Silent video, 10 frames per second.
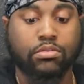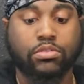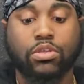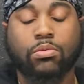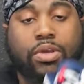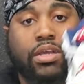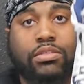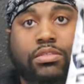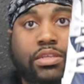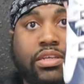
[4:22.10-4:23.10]
Toe
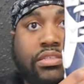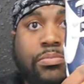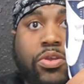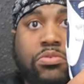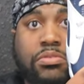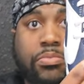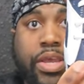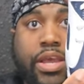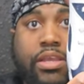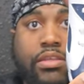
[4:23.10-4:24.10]
box does bounce
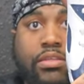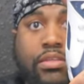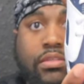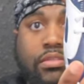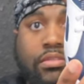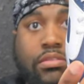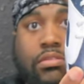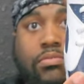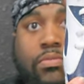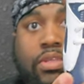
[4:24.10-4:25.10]
back
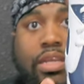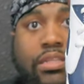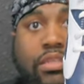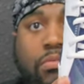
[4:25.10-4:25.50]
with that